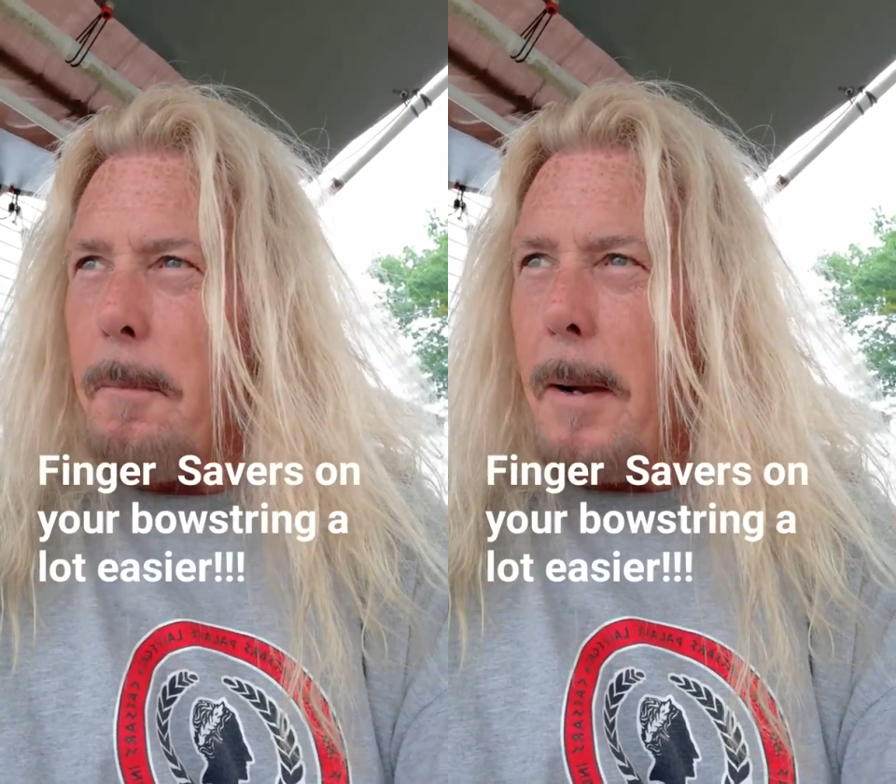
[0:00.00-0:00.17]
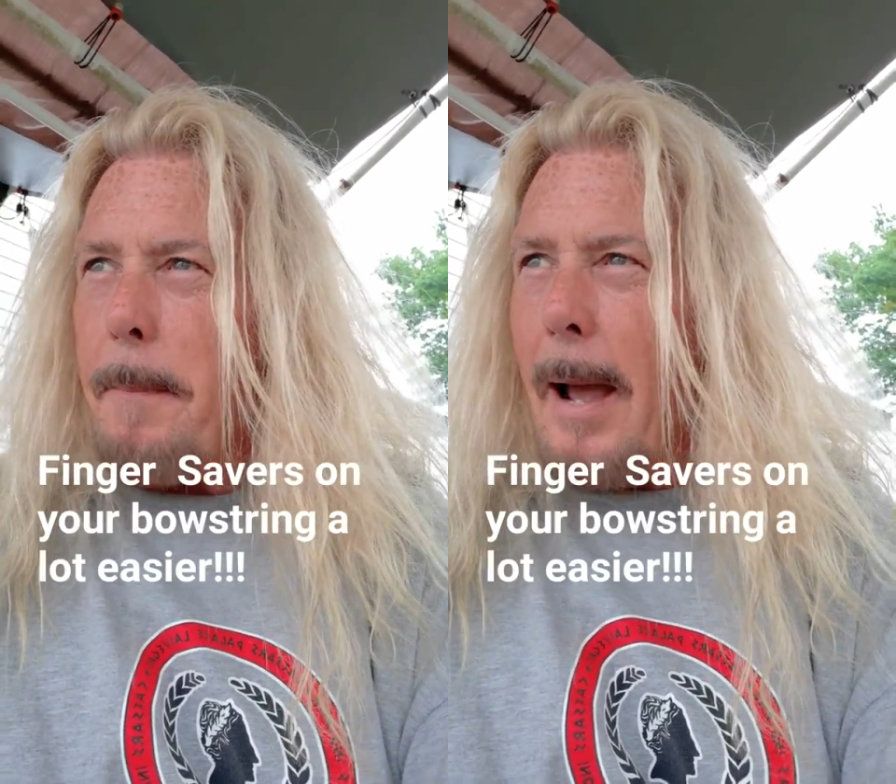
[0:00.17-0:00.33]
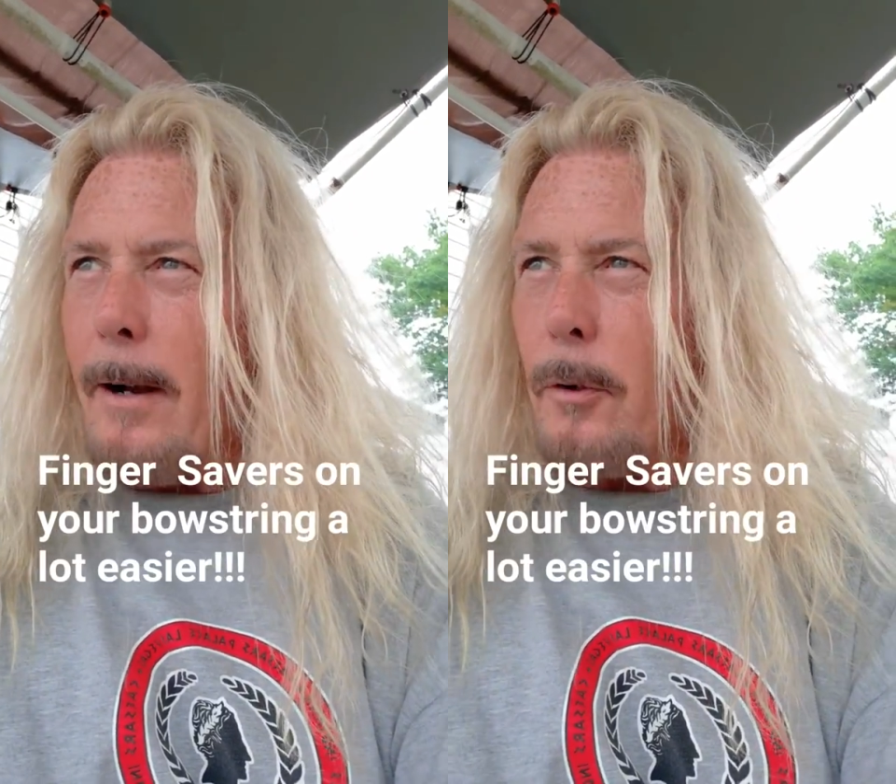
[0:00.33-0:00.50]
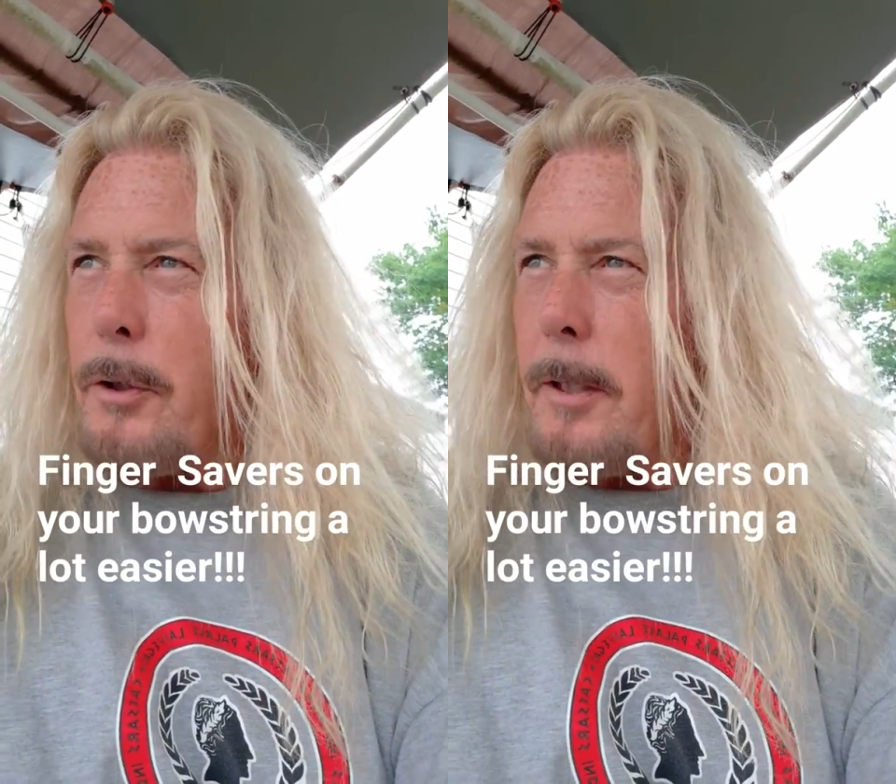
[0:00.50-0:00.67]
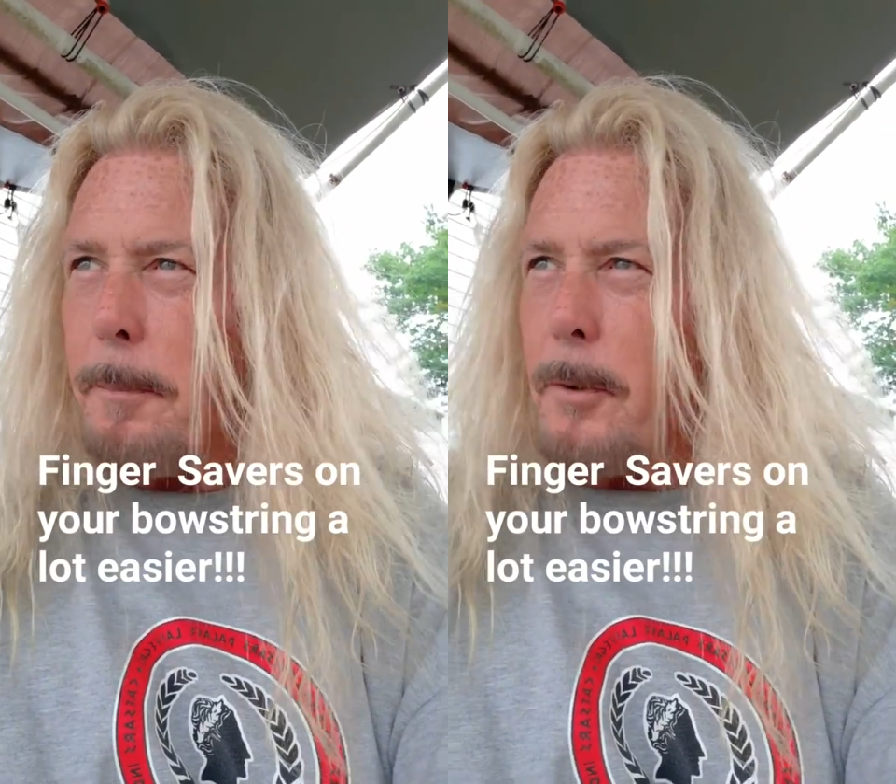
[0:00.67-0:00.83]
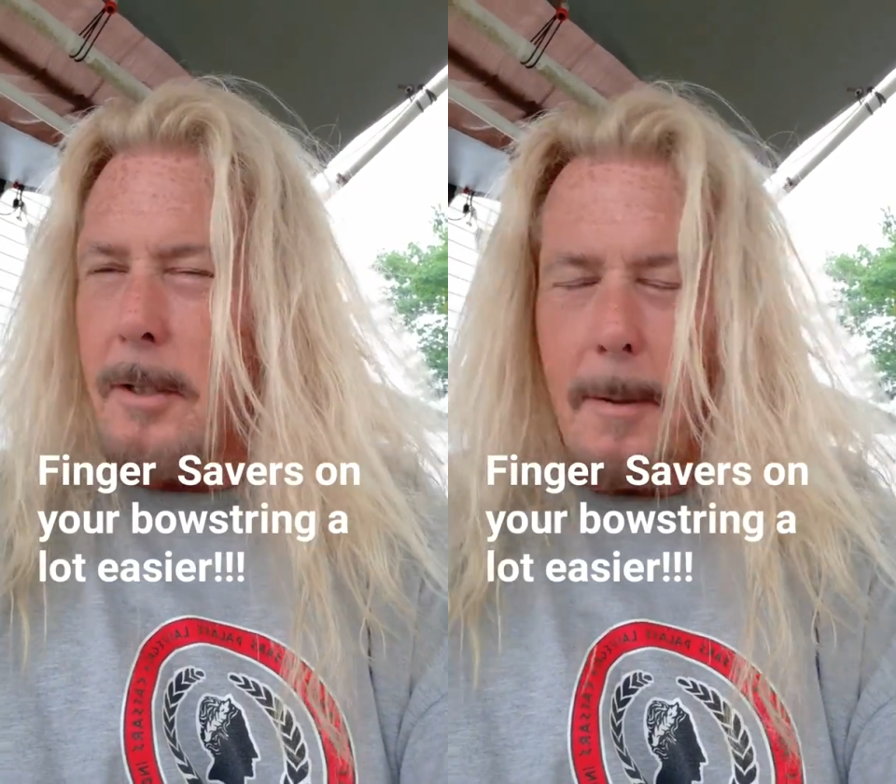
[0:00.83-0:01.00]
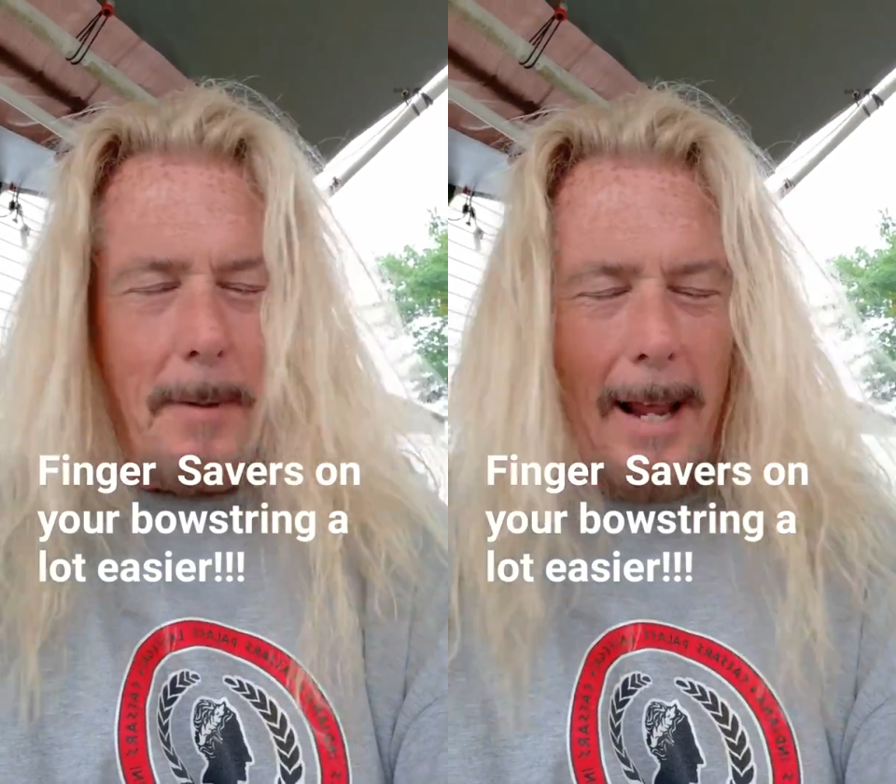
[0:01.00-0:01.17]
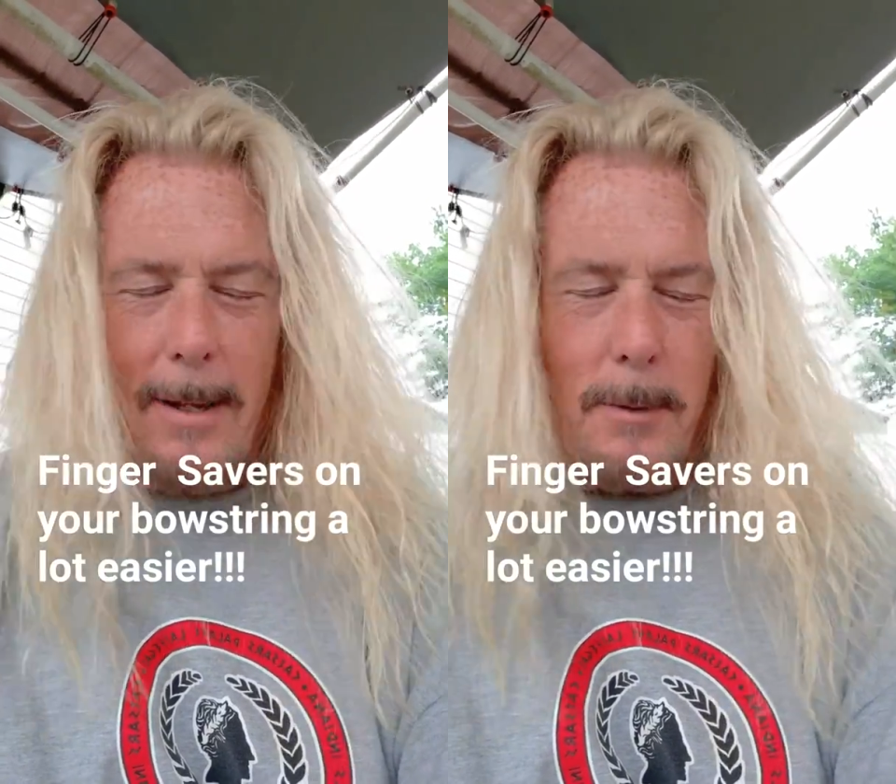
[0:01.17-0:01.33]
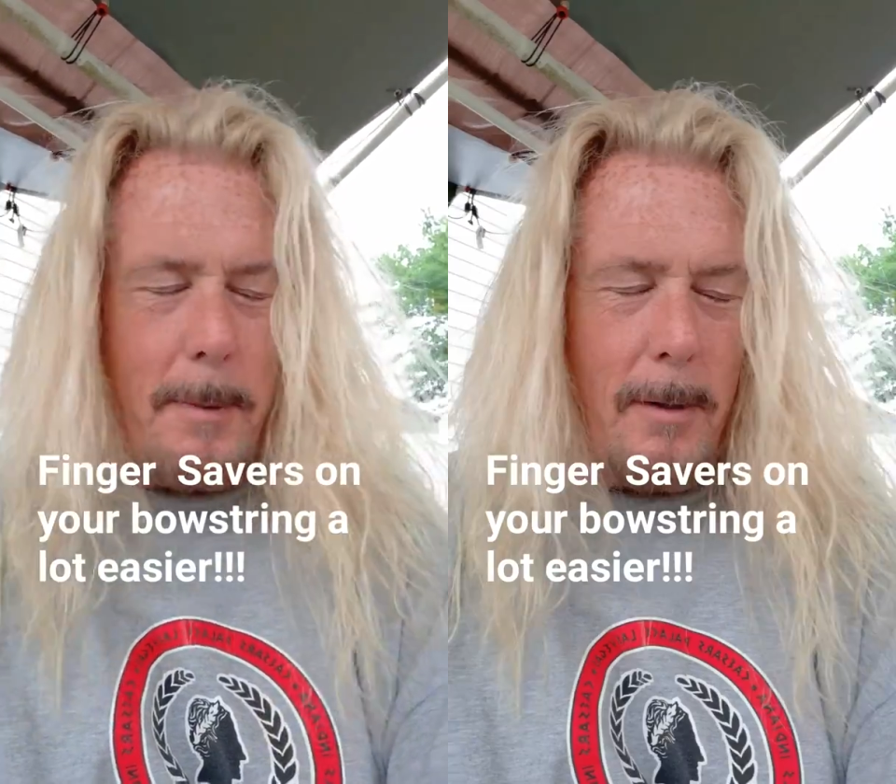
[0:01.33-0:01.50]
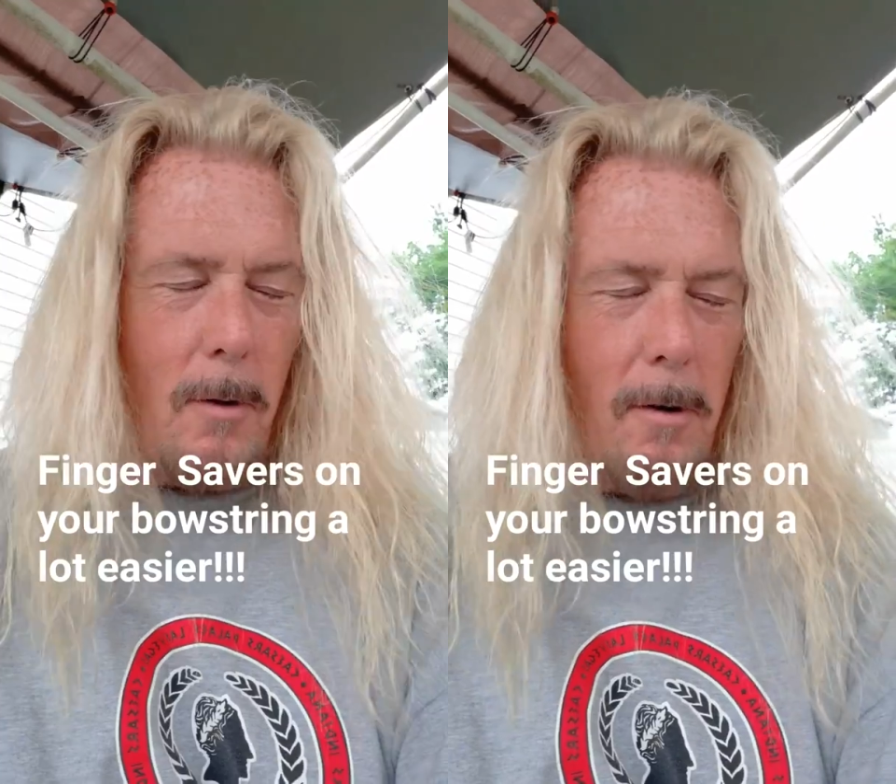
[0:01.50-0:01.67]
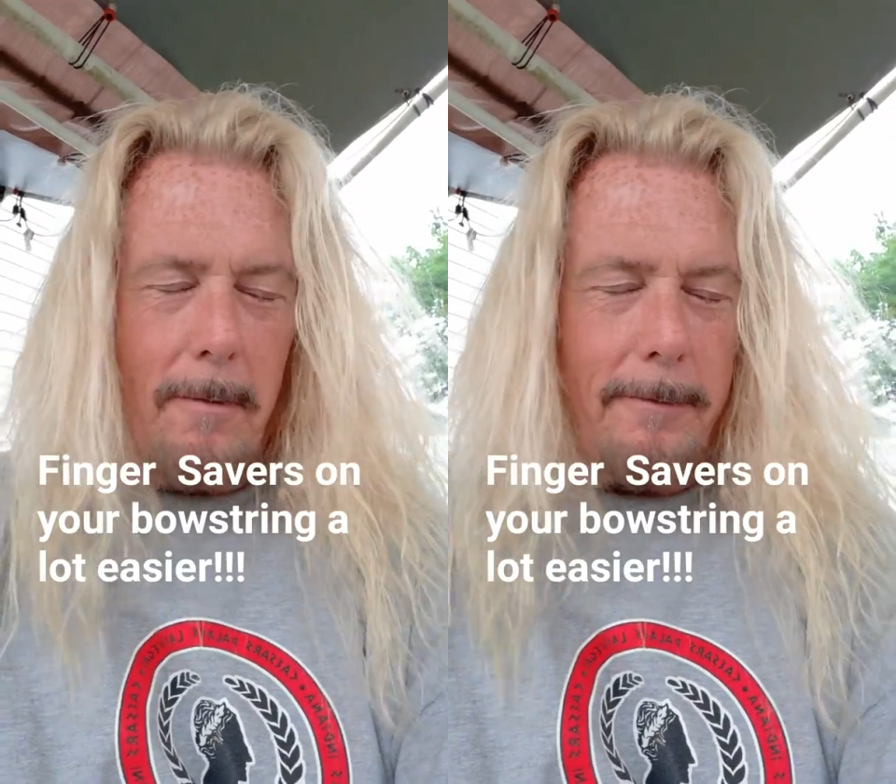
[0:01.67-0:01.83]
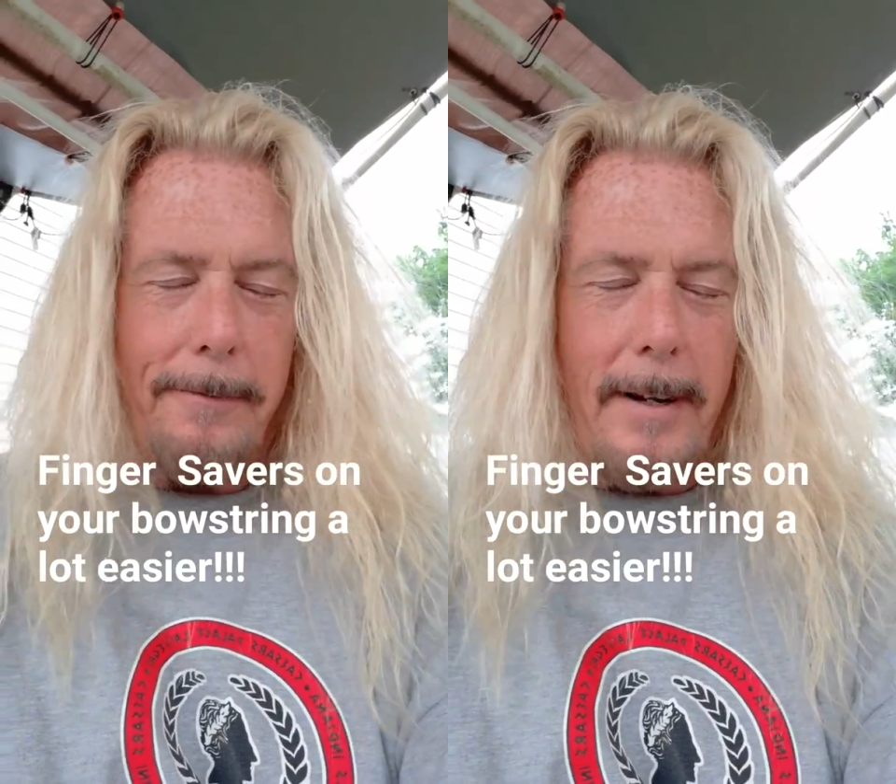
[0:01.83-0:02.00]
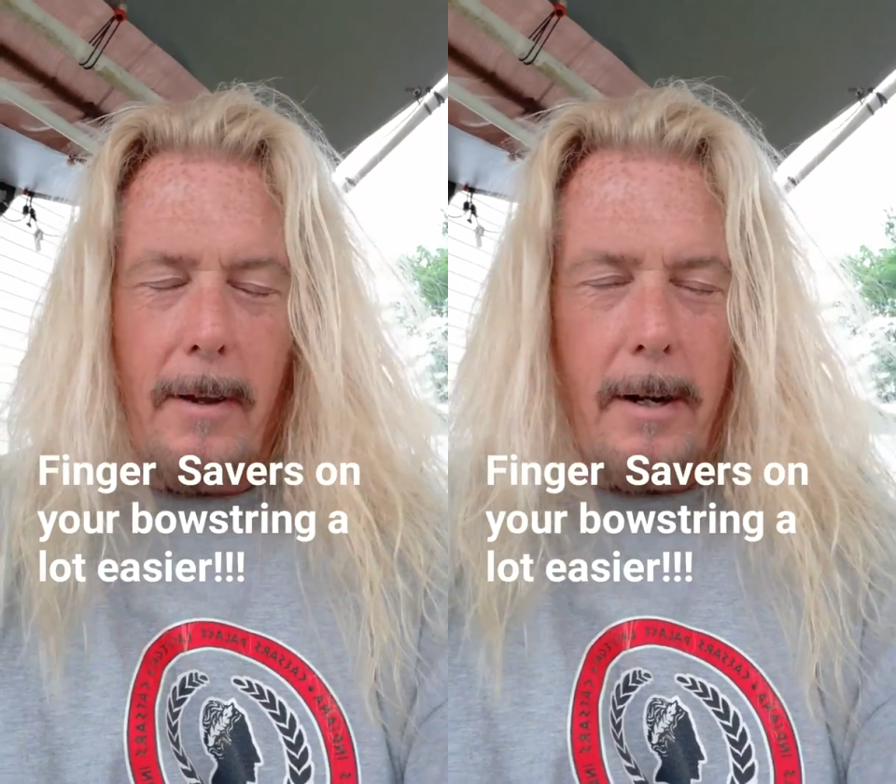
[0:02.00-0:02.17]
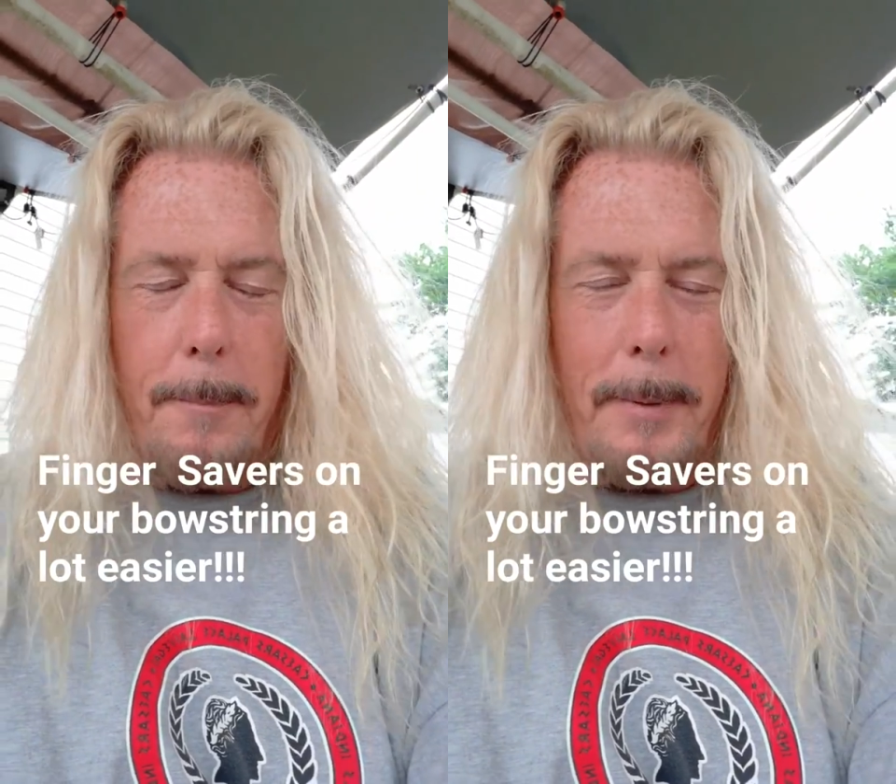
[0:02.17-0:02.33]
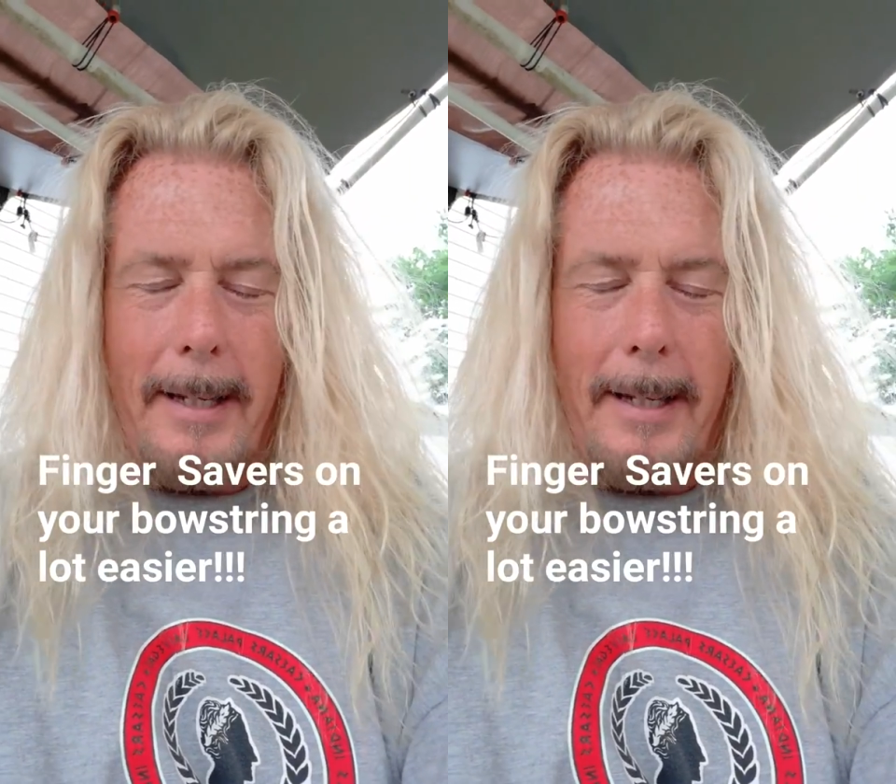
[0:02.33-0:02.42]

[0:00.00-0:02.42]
my battleship or something has me all fouled up.